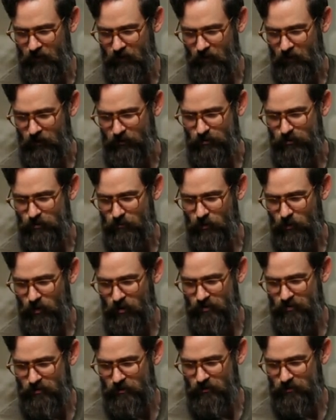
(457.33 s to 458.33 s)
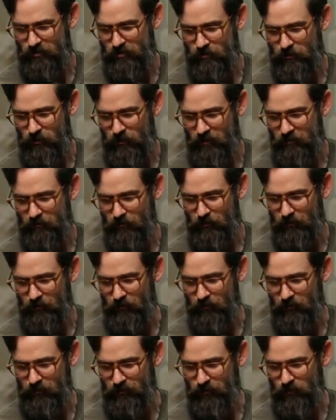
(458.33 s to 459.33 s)
or 2 parts ultramarine
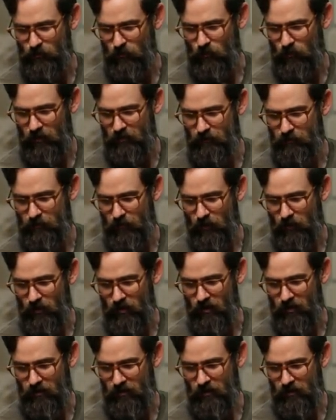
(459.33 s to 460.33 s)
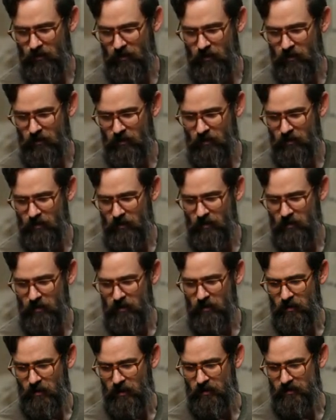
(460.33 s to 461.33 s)
blue to 1 part
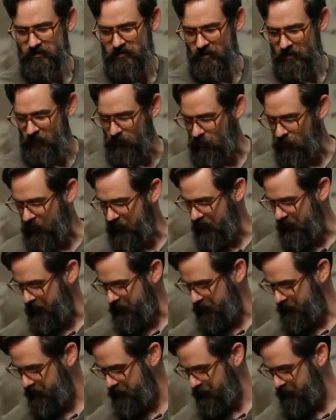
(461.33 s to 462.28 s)
oxide red.